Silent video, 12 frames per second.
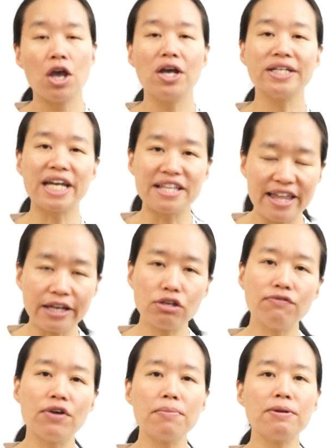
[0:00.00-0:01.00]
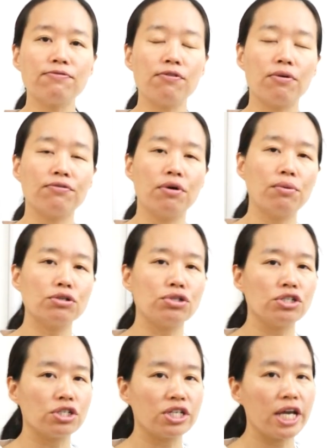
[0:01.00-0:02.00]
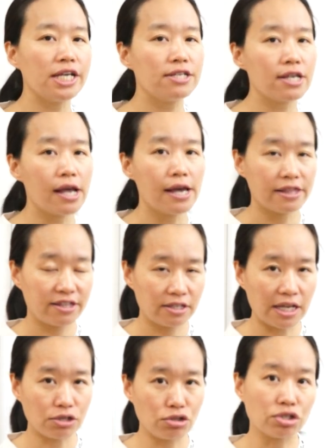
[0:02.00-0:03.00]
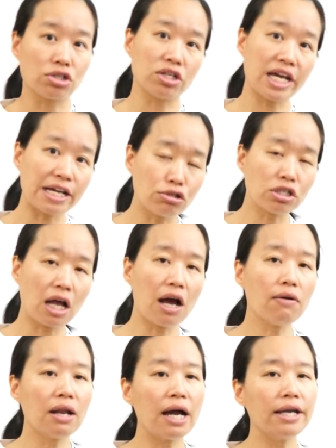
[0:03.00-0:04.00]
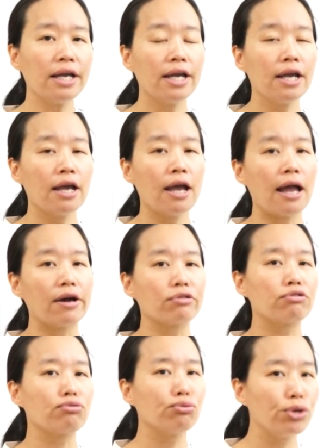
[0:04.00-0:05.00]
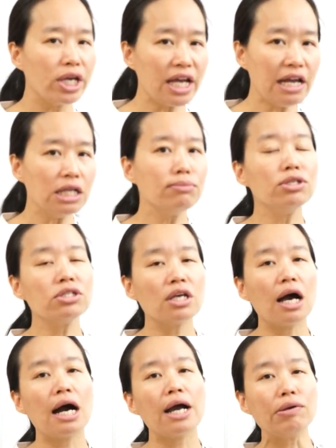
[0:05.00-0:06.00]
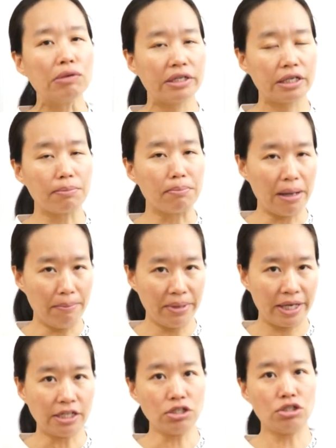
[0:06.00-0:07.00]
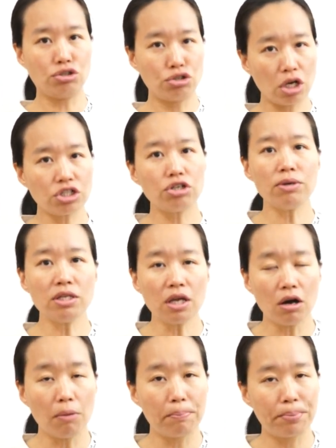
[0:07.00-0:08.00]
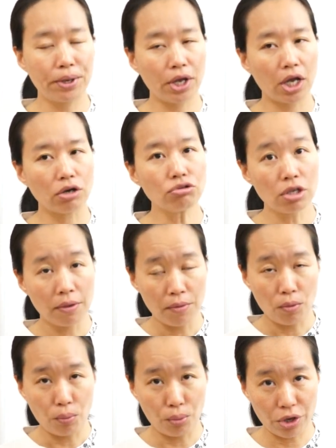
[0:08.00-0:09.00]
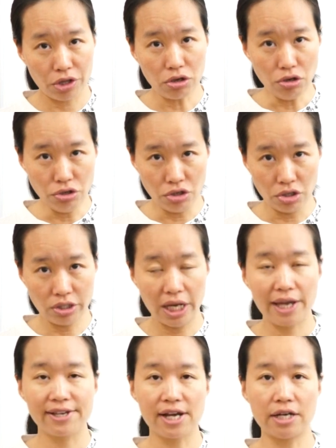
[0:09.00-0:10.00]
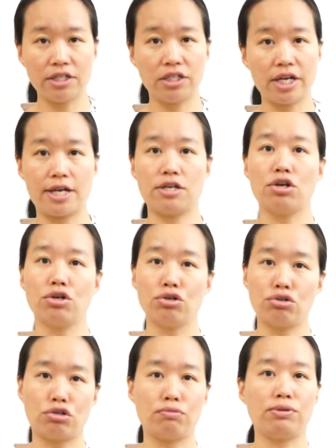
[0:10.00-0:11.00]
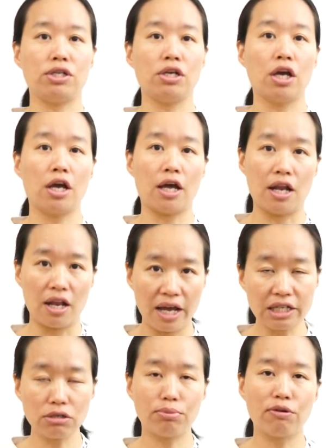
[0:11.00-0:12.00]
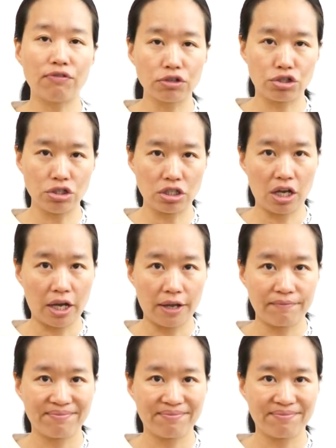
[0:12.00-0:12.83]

Okay, thank you very much for watching today's session. Today I just outlined three elements I will make judgment about whether or not a candidate should be eligible for GTI.